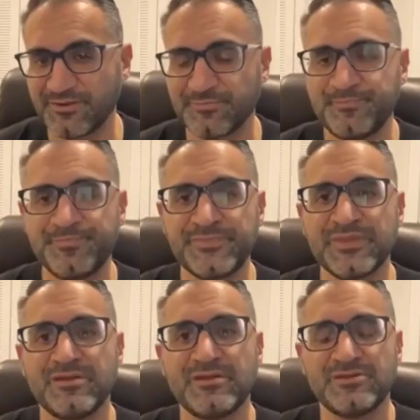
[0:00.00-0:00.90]
me here.
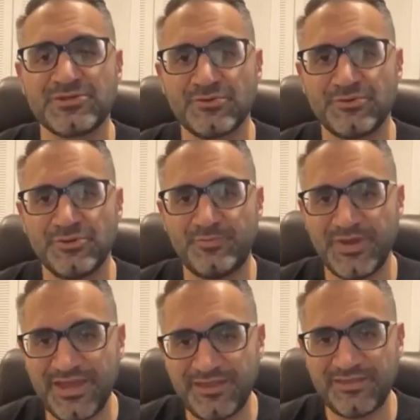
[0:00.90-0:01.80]
So you
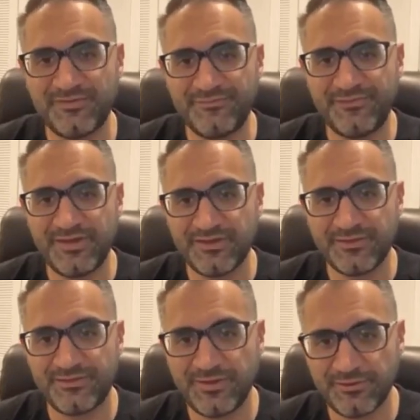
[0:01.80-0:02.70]
pay that fee
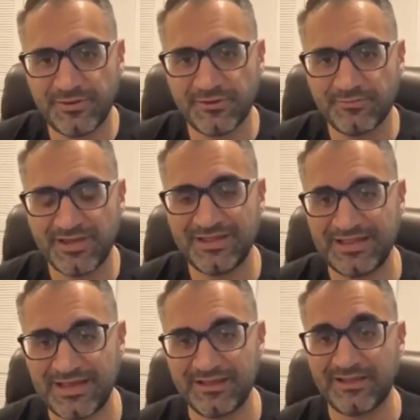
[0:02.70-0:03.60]
in Ethereum,
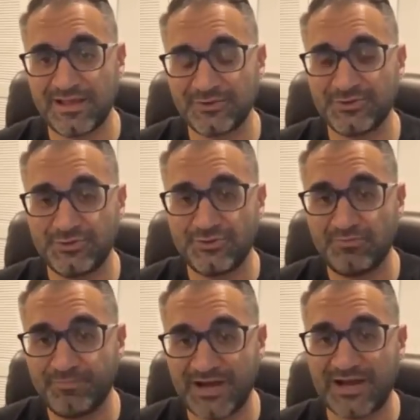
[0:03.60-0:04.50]
and that allows you
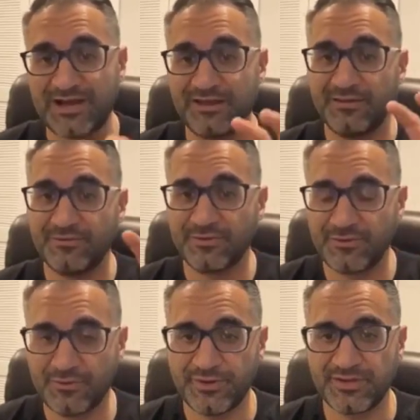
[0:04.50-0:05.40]
to buy
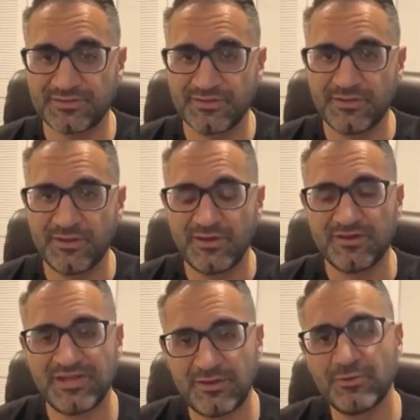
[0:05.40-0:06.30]
the coins.
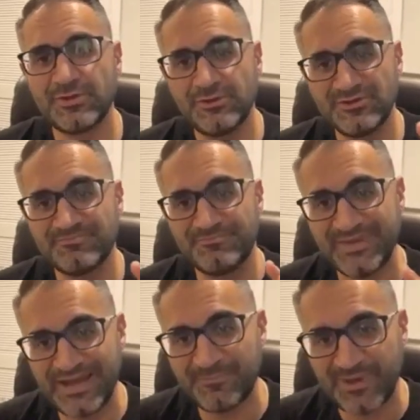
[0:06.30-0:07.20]
Now we'll use
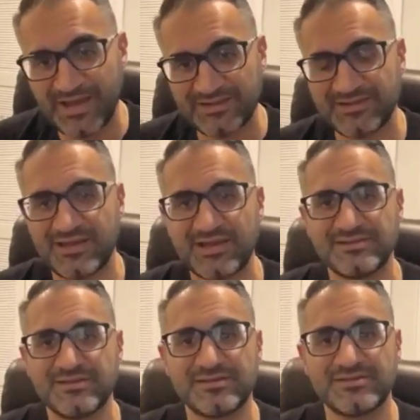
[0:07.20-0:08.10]
MetaMask
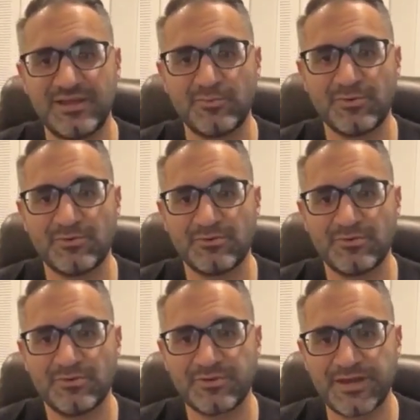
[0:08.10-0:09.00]
as an example,
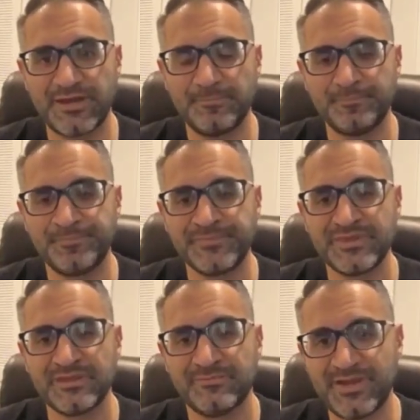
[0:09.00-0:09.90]
okay?
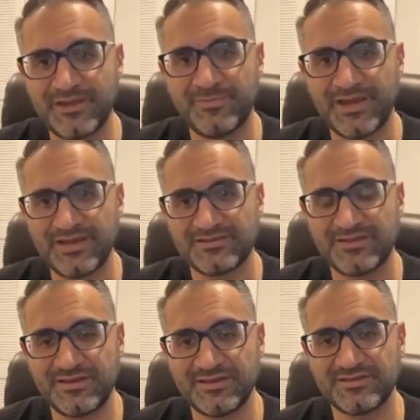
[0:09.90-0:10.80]

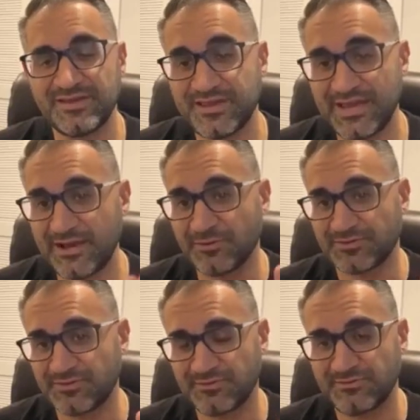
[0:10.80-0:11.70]
MetaMask is an
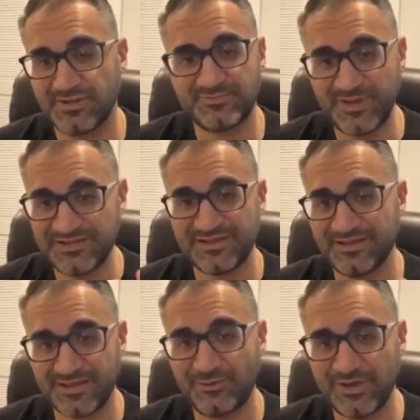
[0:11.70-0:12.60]
account. It's
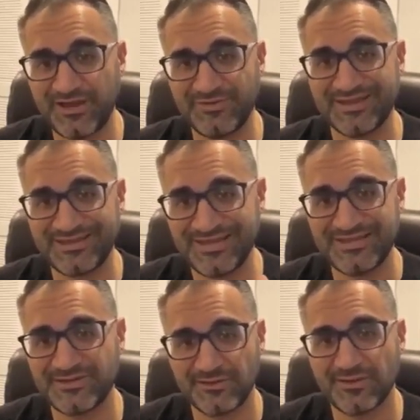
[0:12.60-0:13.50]
basically like you having a
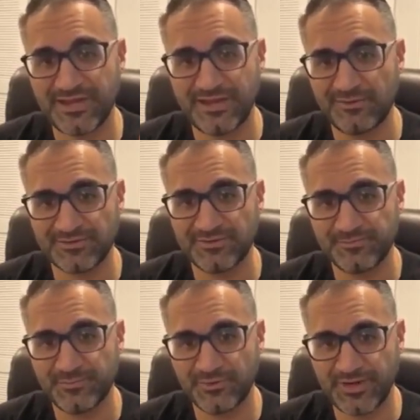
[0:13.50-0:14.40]
digital
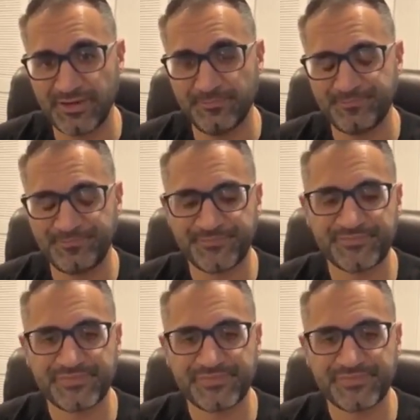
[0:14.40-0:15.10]
account, okay?